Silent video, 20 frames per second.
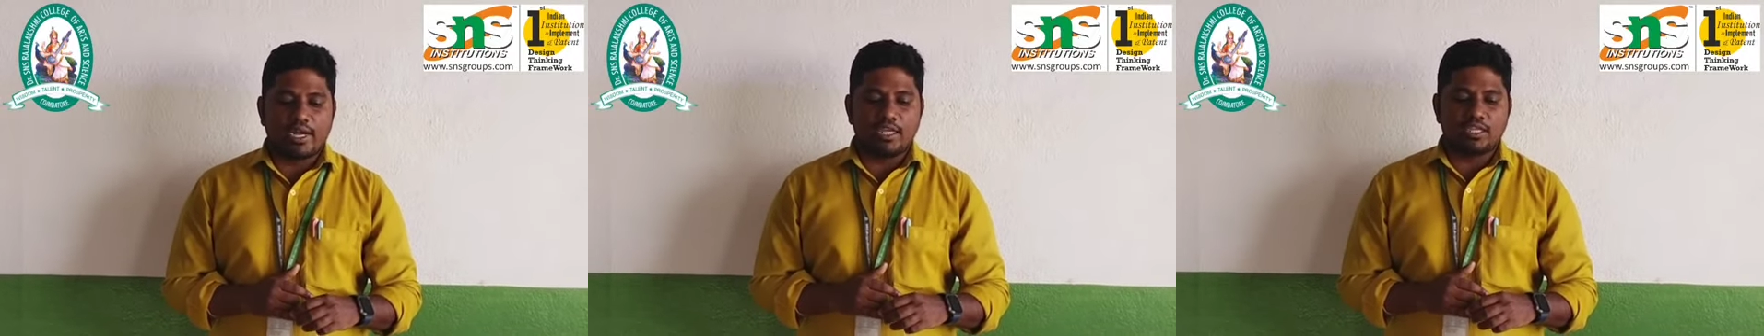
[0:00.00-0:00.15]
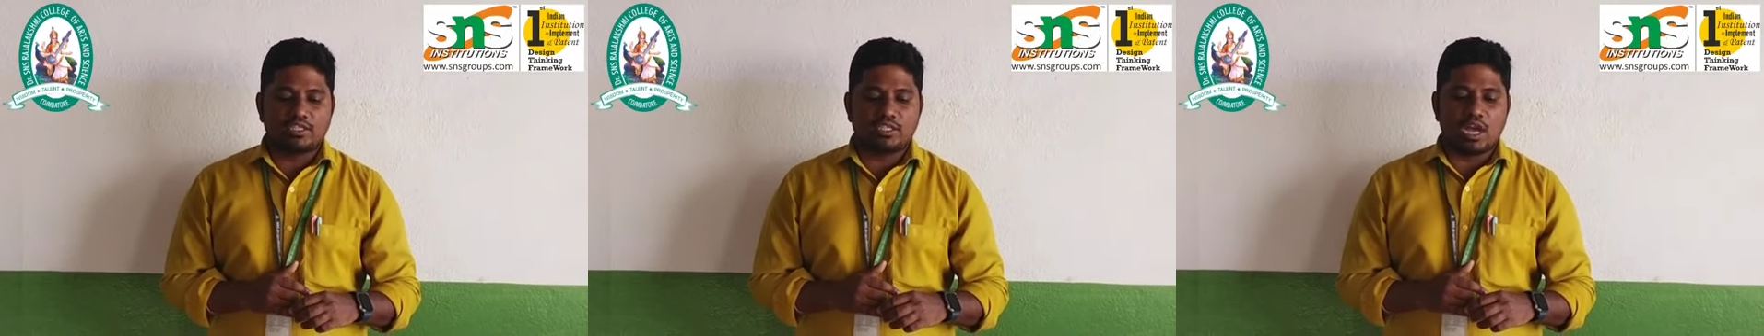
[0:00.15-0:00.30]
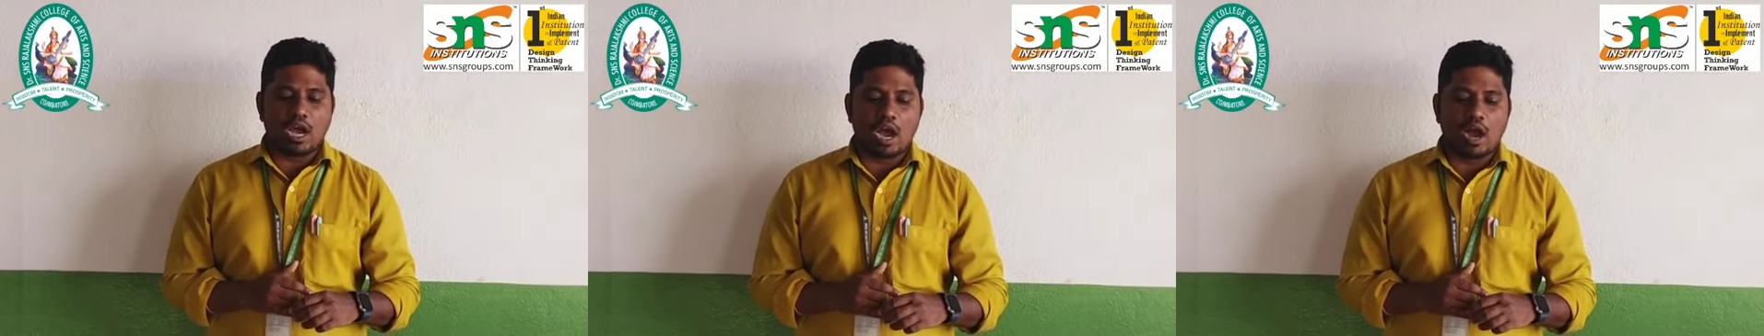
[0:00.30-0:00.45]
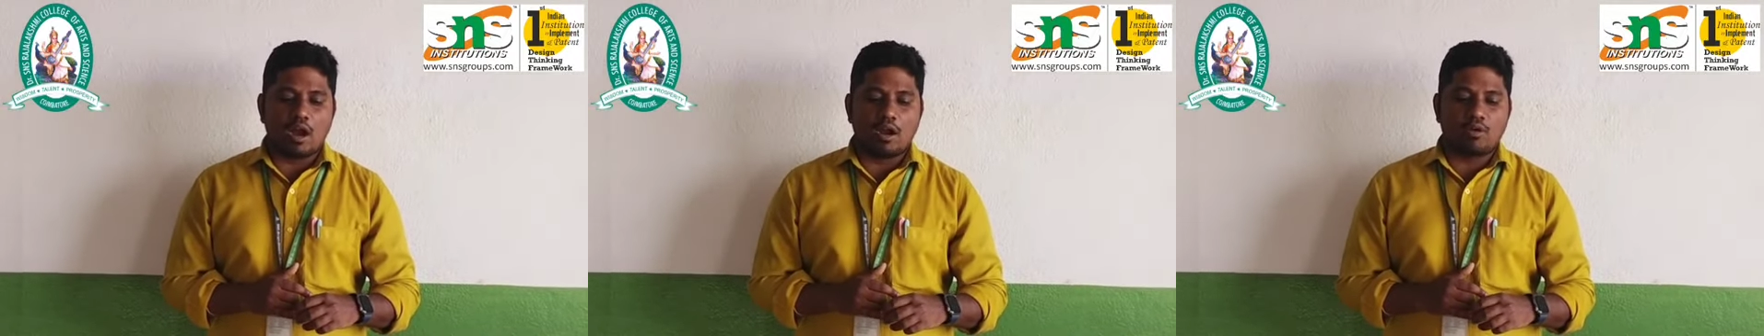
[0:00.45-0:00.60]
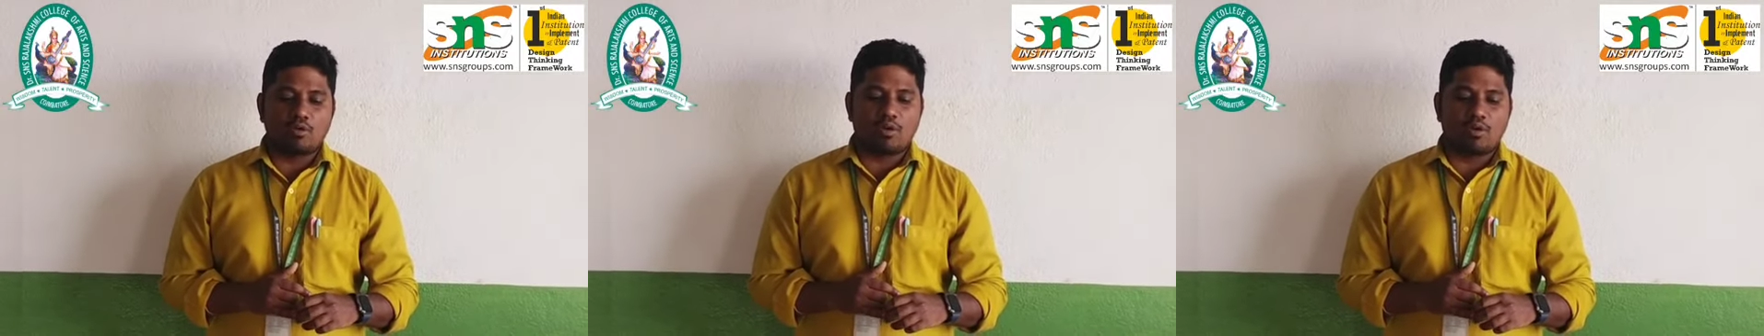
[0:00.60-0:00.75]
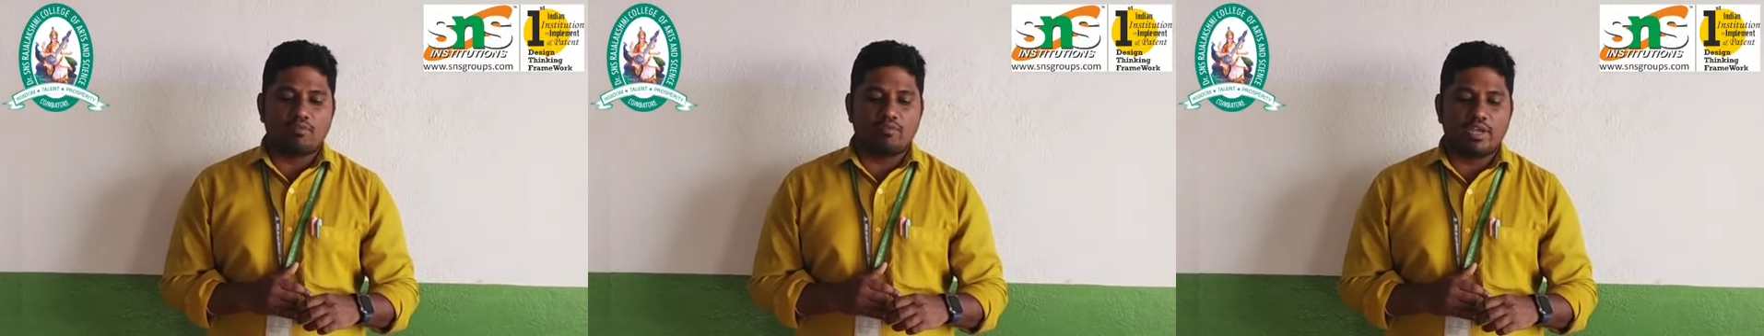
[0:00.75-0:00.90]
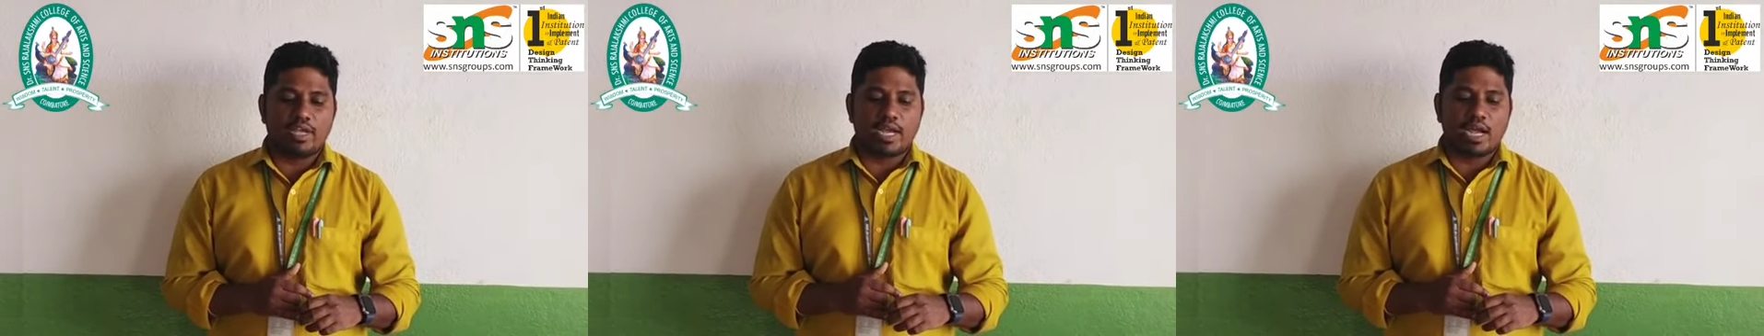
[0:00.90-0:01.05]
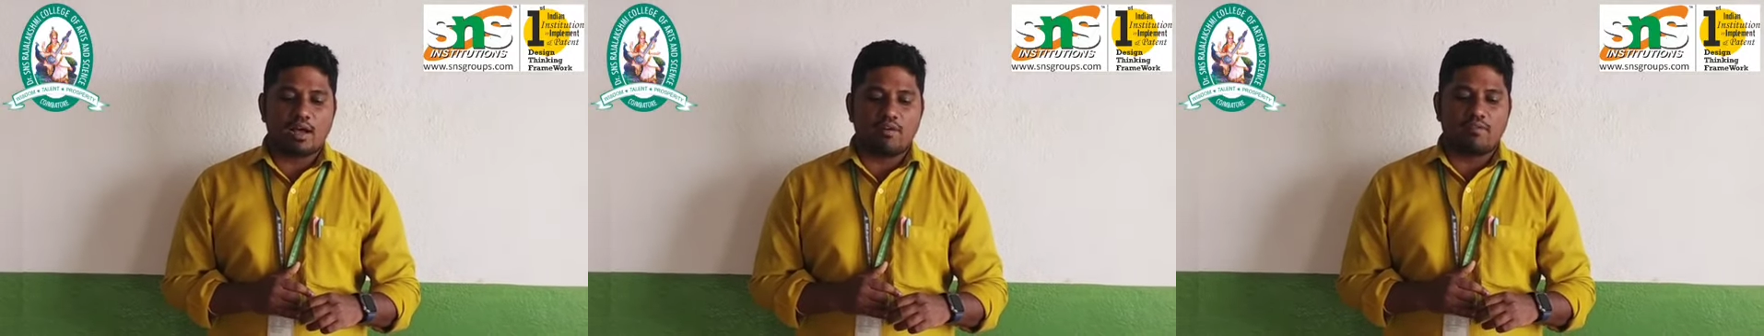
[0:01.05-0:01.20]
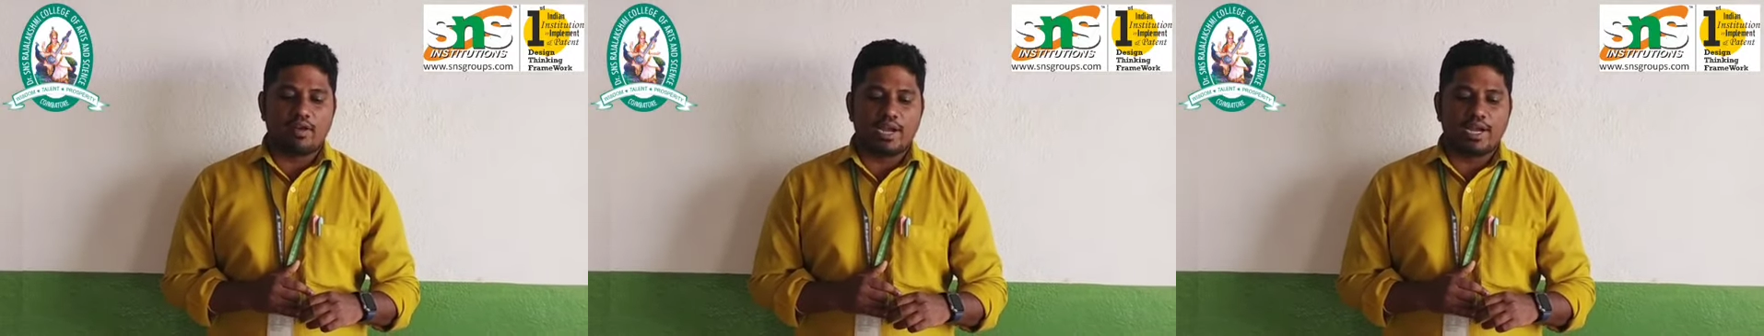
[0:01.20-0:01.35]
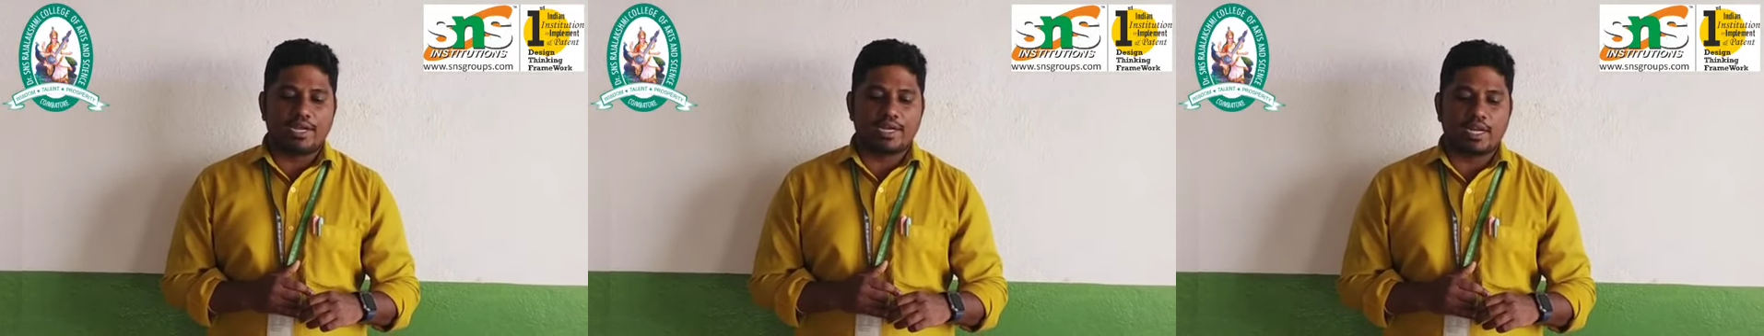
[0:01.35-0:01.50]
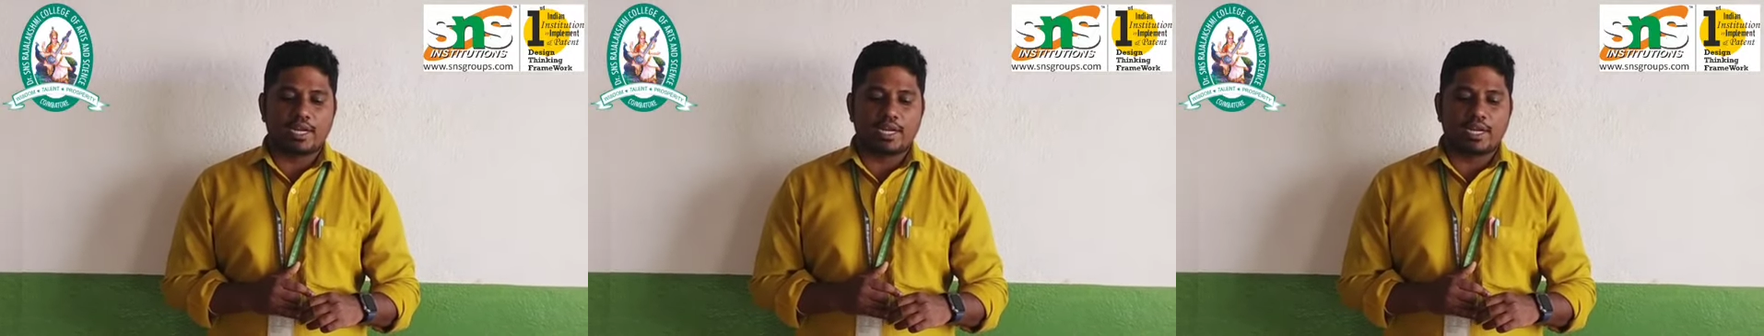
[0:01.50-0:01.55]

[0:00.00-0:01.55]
it is the all around we have a